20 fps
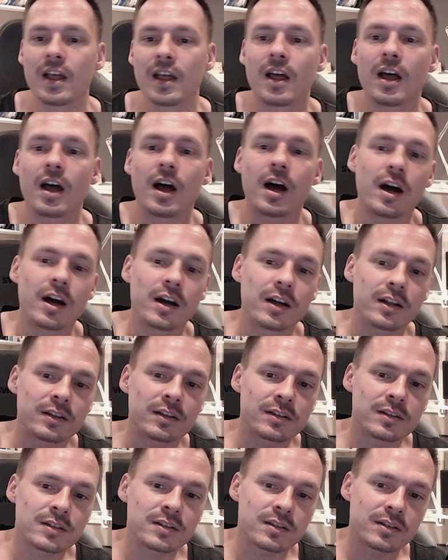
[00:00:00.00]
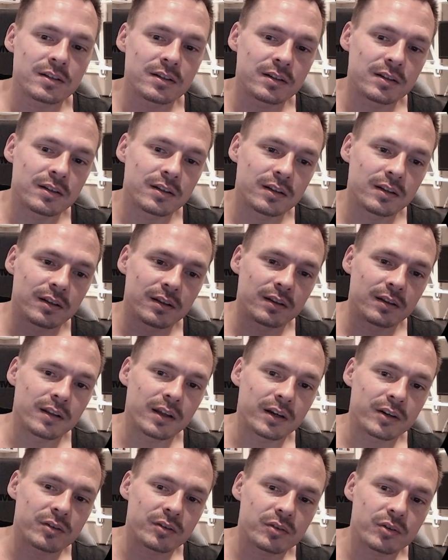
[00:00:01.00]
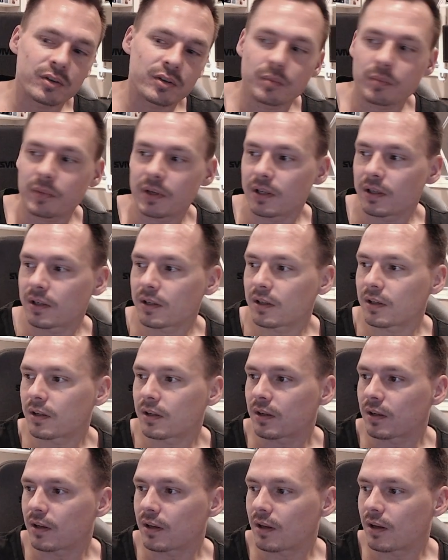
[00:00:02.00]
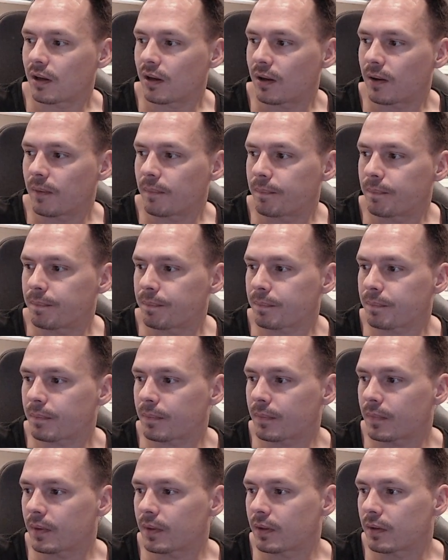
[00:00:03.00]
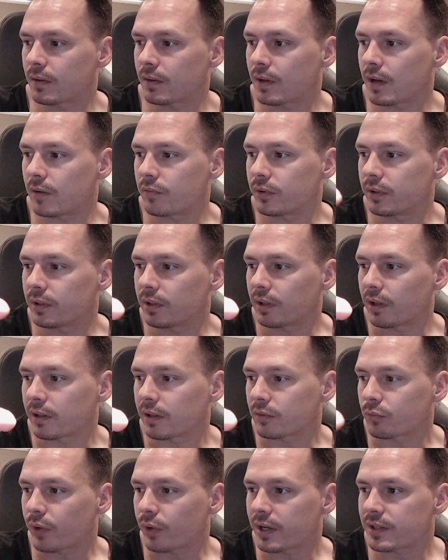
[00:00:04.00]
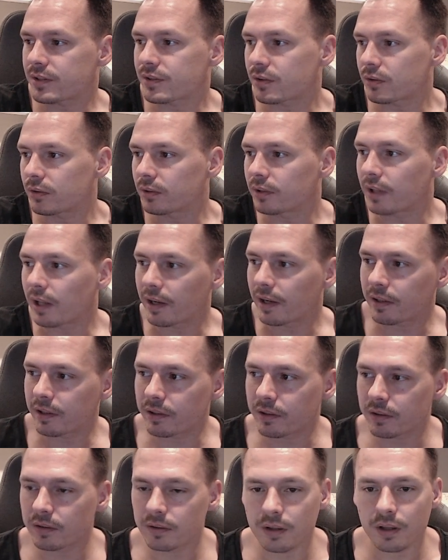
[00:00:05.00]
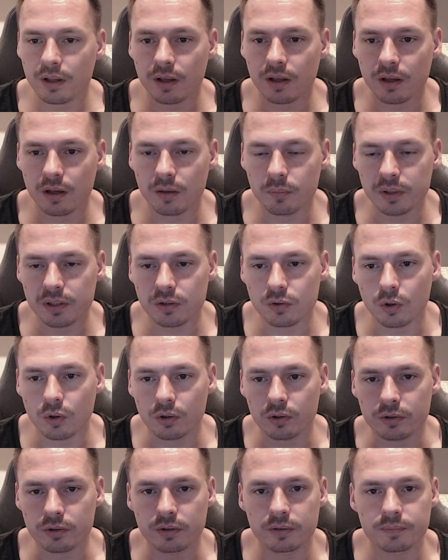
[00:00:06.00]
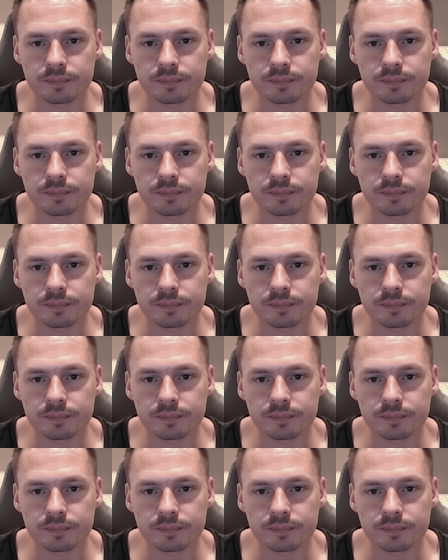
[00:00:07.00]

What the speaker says: and that in turn make every raster line here a bit taller.